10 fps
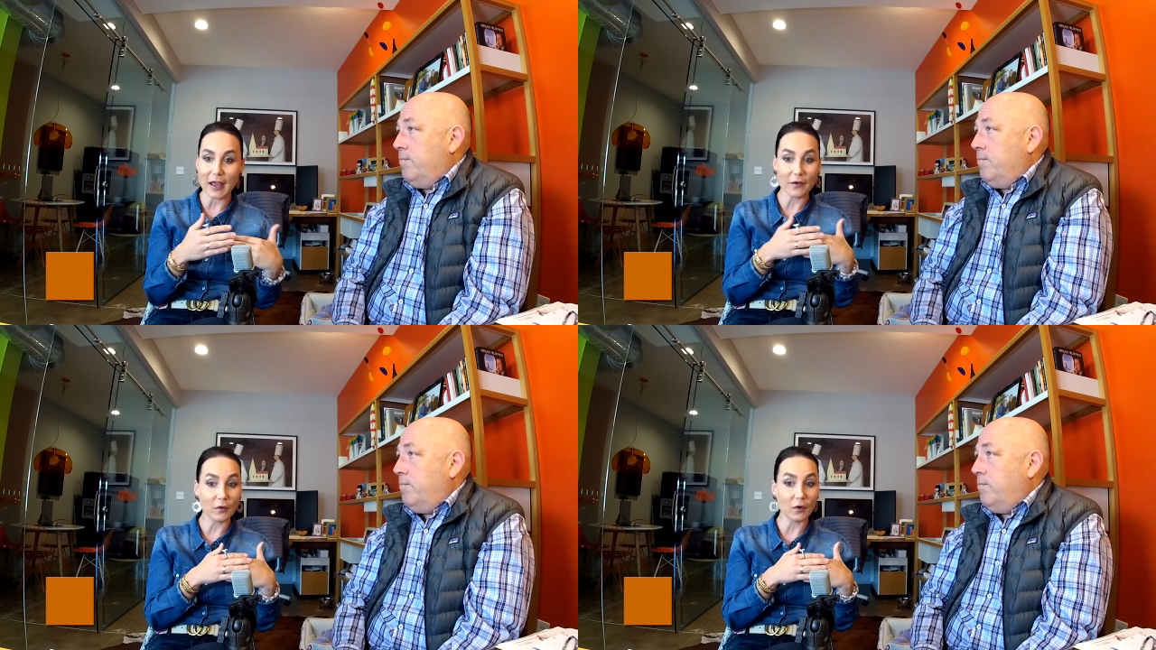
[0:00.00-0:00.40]

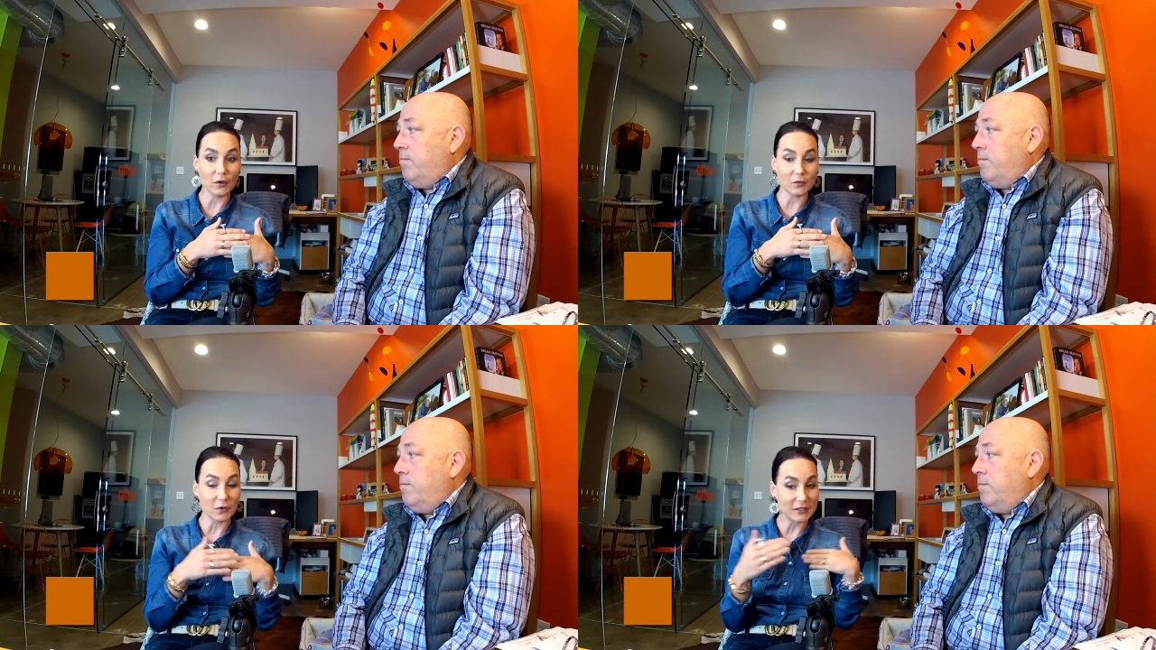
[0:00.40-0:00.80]
Speaker 1: I have
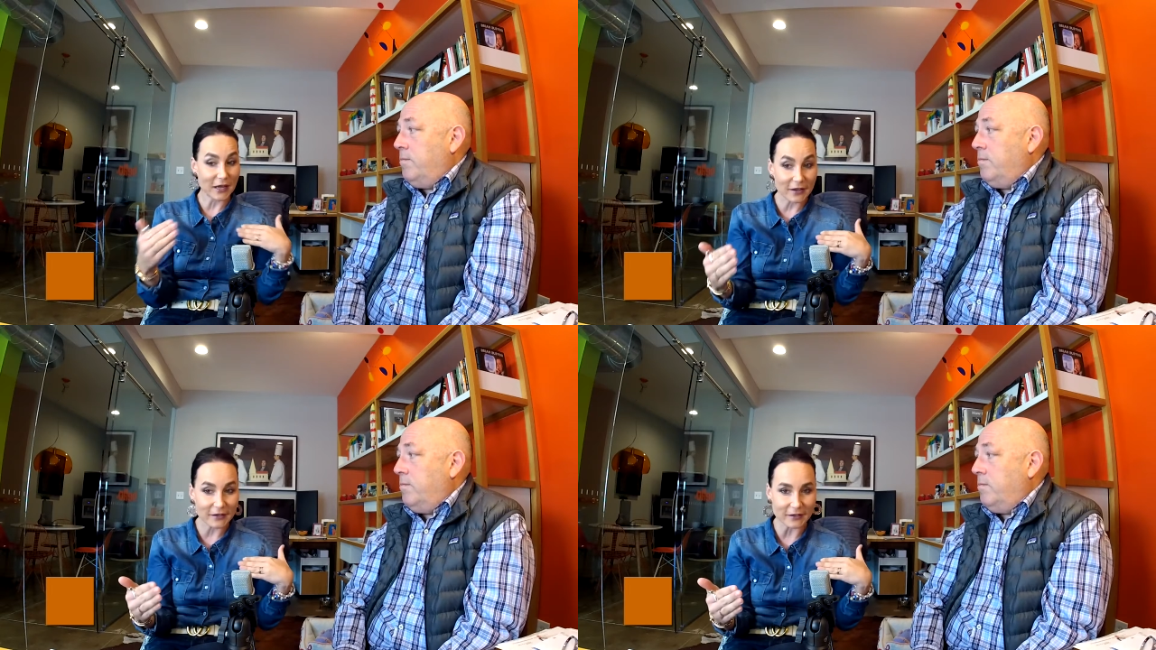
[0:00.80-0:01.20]
goals for
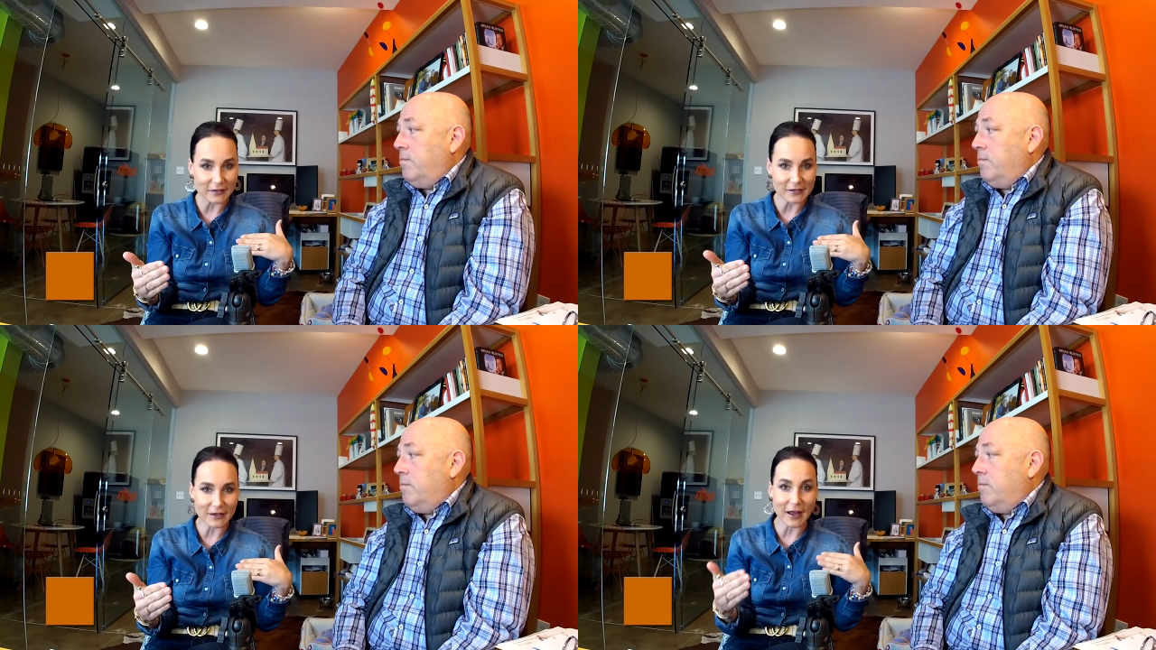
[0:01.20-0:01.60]
10
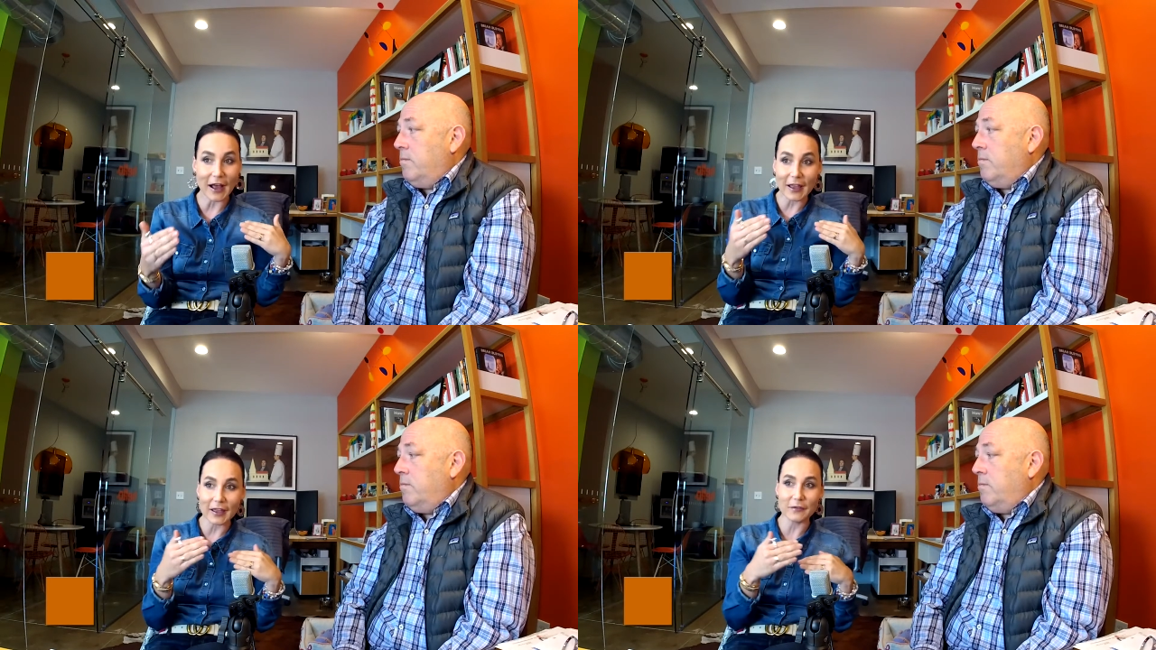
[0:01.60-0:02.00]
years. And I